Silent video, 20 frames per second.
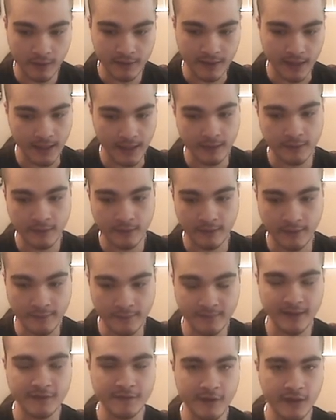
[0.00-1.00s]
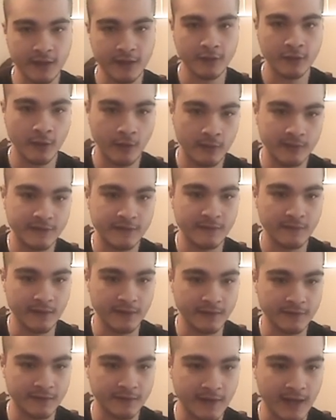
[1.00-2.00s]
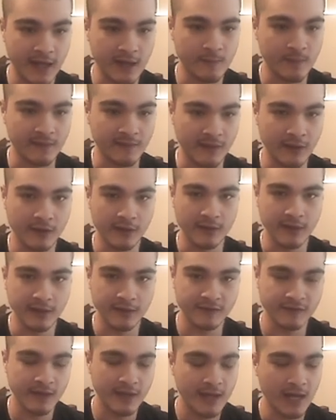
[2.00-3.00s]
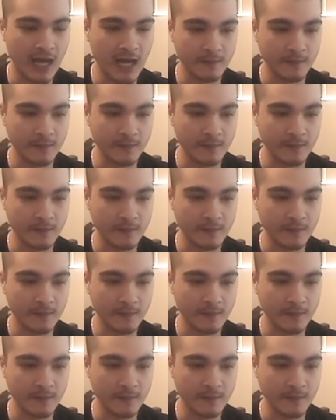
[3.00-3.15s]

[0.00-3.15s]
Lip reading: like, I'm not saying go into the escape and there it is.